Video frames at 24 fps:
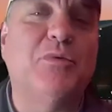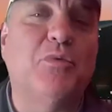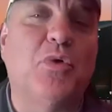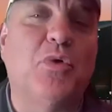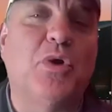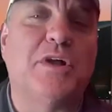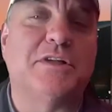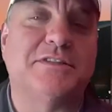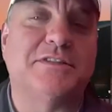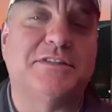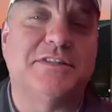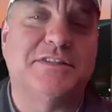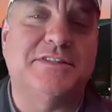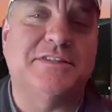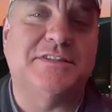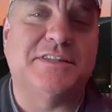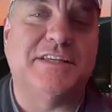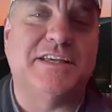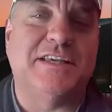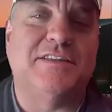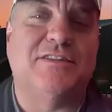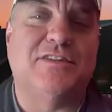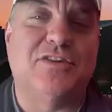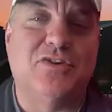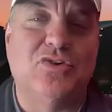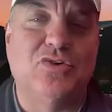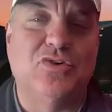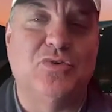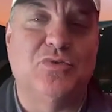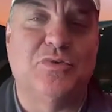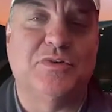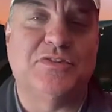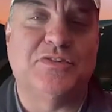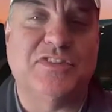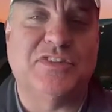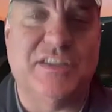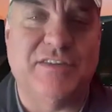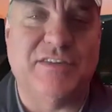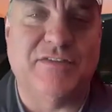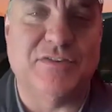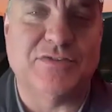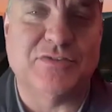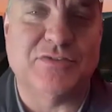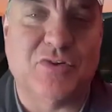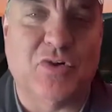wants to see the new receivers,